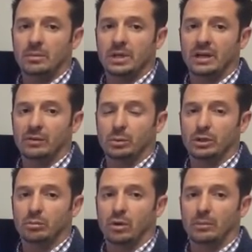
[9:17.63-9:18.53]
inevitably
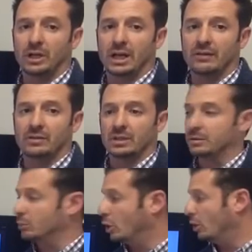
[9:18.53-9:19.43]
you're probably going to have to
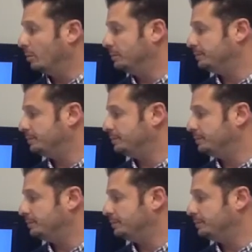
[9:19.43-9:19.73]
let them go.